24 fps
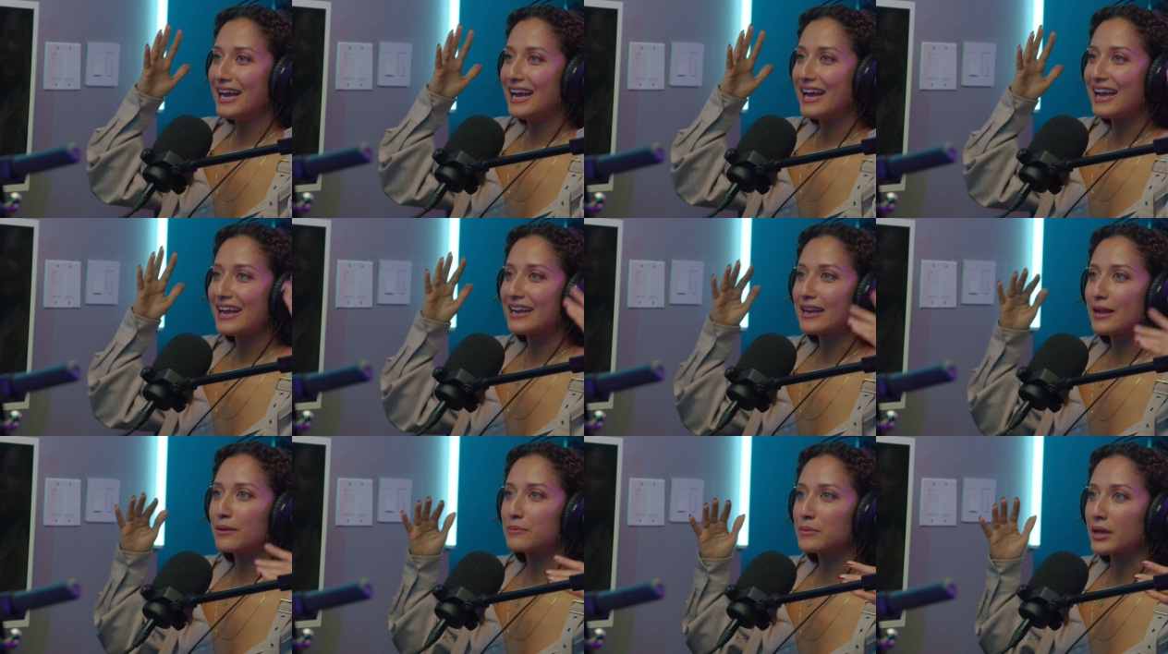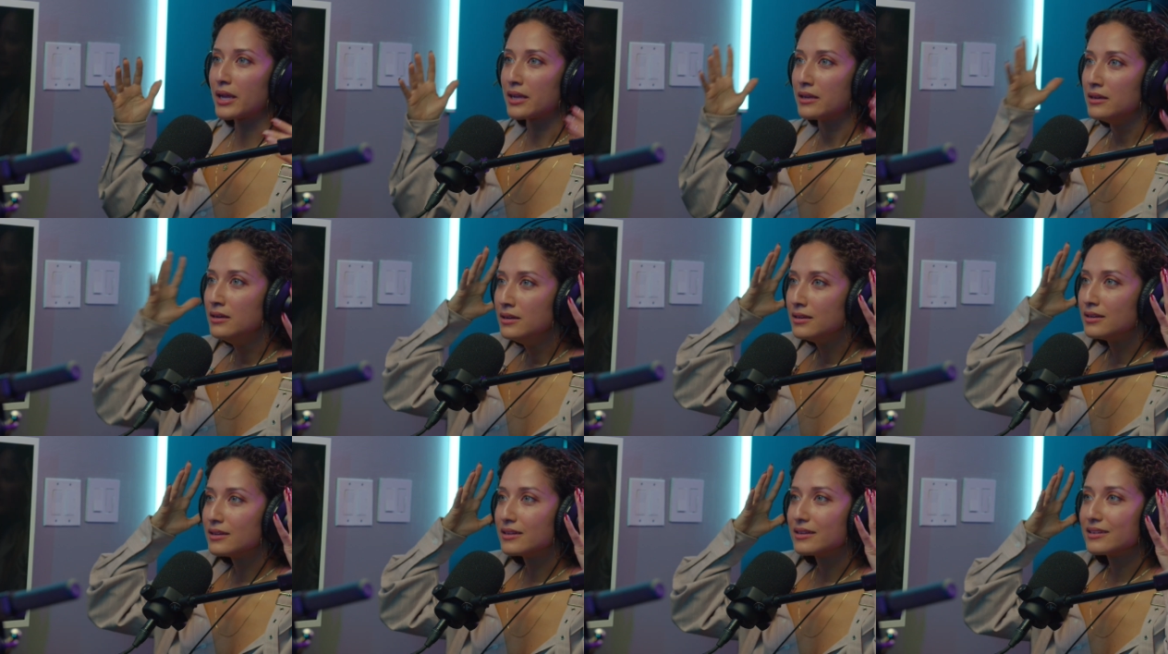And I'm like,
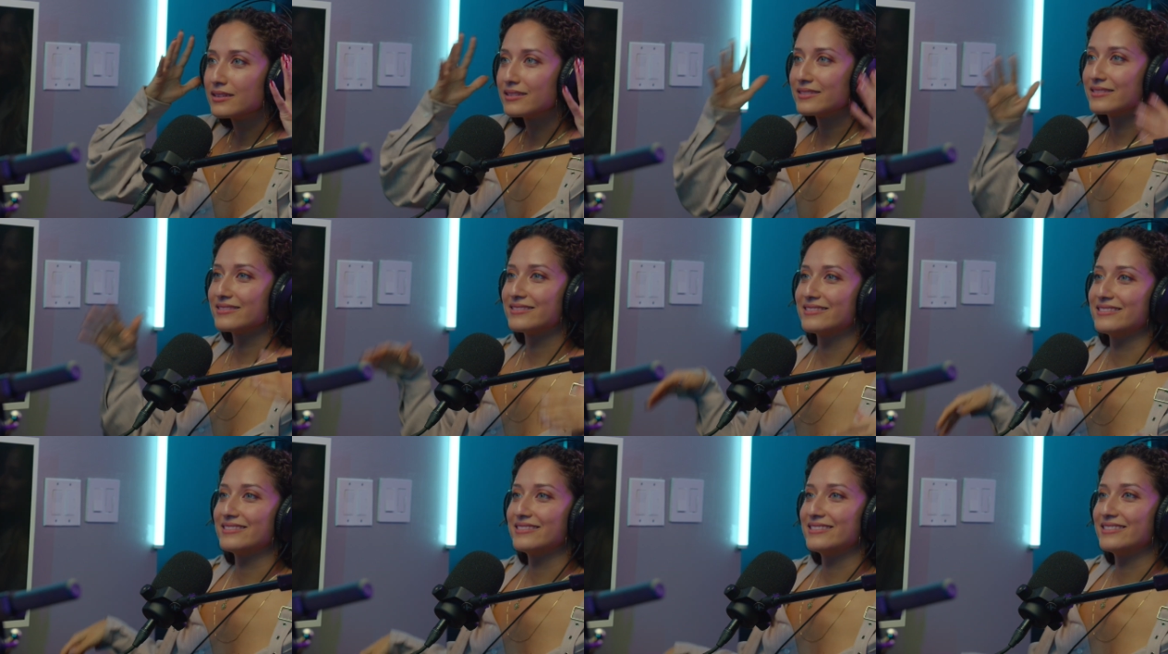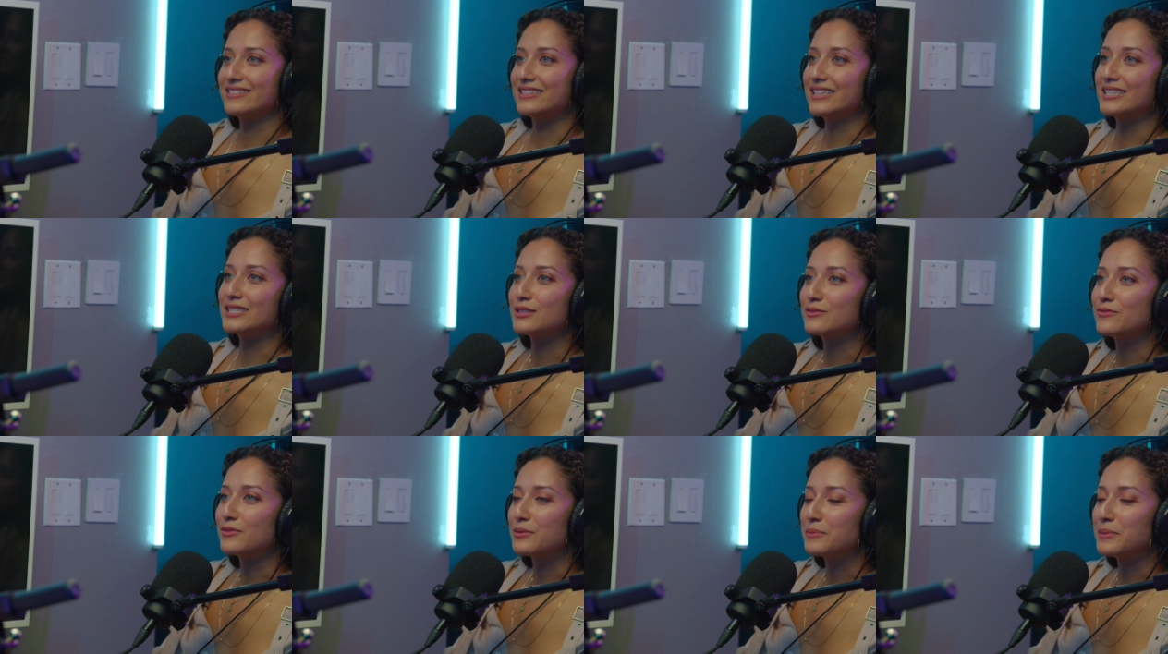this
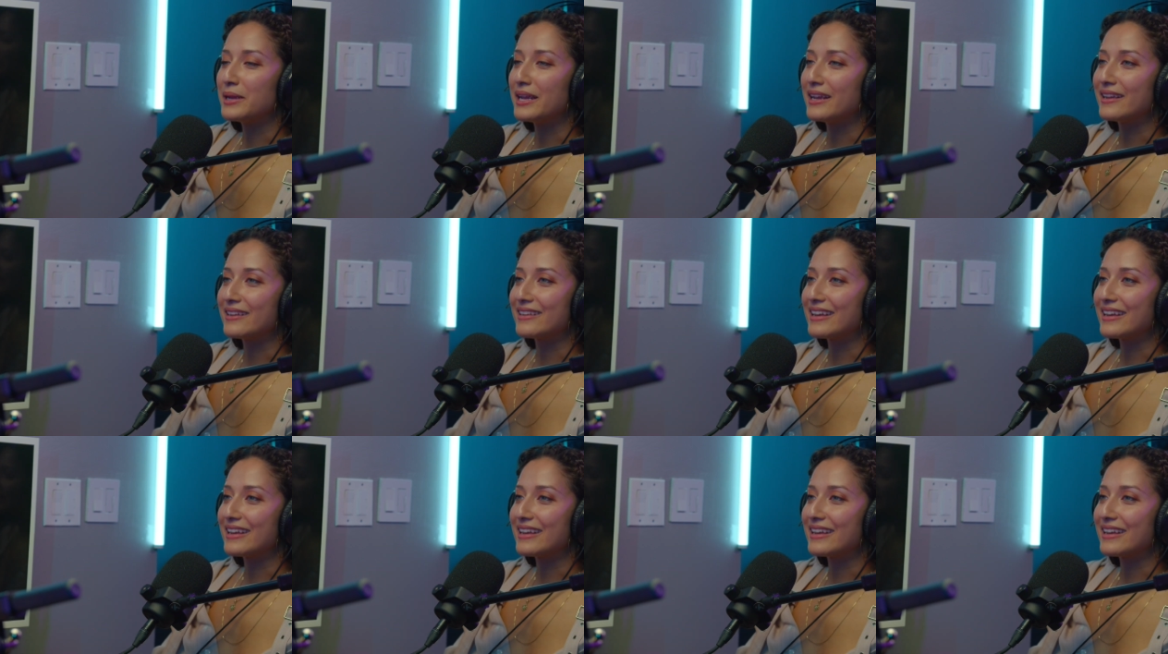is for me.